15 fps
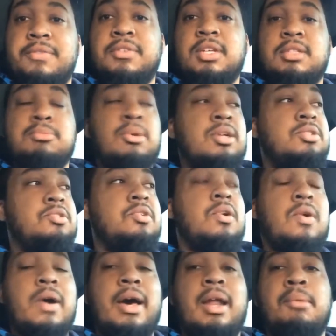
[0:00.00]
6 months you
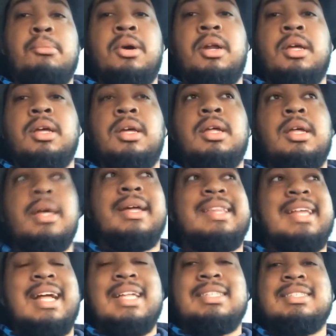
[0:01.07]
don't have that money.
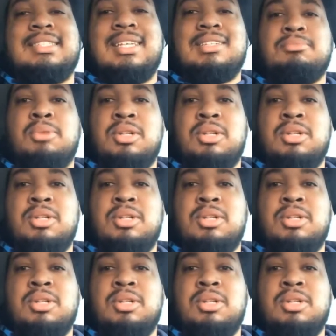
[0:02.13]
Then after 6